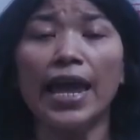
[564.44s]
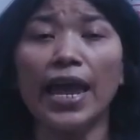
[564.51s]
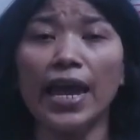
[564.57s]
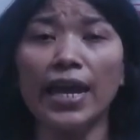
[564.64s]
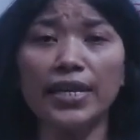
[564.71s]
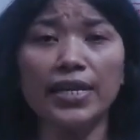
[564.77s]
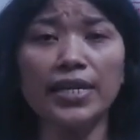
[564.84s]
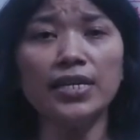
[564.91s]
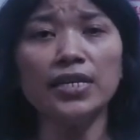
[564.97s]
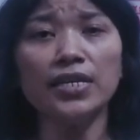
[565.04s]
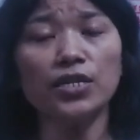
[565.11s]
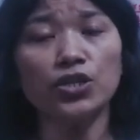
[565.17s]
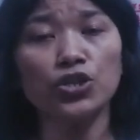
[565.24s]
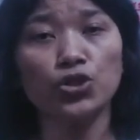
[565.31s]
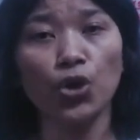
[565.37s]
Any
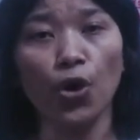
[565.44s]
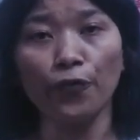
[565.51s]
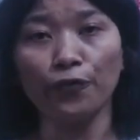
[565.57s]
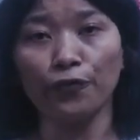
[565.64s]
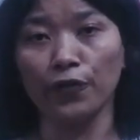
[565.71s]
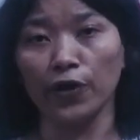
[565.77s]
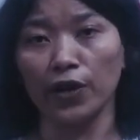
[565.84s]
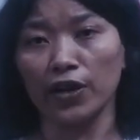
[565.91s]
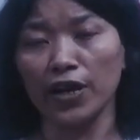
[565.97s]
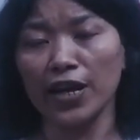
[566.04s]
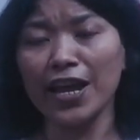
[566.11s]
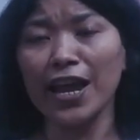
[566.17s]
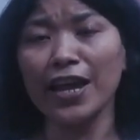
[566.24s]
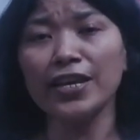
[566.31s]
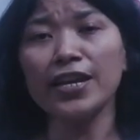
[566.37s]
software,
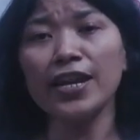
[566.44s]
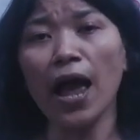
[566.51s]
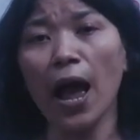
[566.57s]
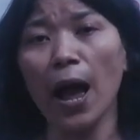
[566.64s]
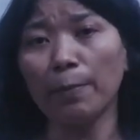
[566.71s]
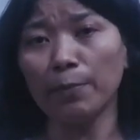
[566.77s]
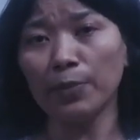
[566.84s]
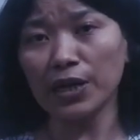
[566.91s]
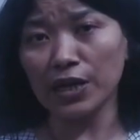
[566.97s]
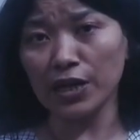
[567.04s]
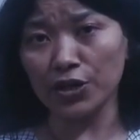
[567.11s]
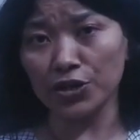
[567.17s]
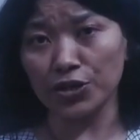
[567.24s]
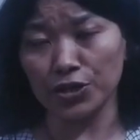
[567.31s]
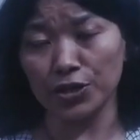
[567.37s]
any
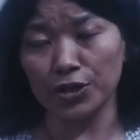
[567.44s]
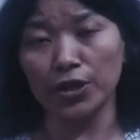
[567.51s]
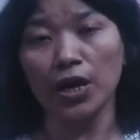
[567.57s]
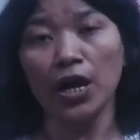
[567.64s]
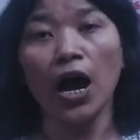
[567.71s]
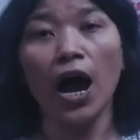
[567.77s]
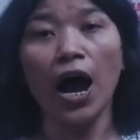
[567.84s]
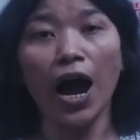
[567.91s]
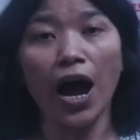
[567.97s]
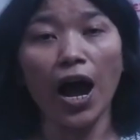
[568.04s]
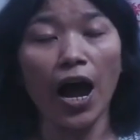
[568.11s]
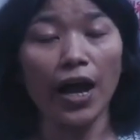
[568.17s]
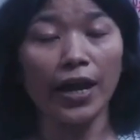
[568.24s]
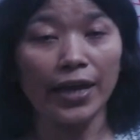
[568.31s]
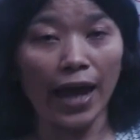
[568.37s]
application
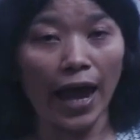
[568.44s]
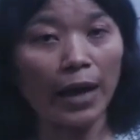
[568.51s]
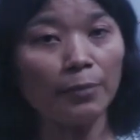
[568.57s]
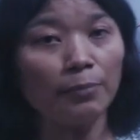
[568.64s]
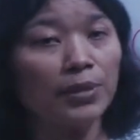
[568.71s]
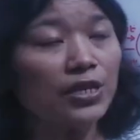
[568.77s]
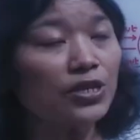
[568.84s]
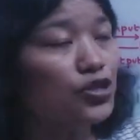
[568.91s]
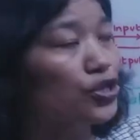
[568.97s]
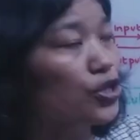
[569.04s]
can be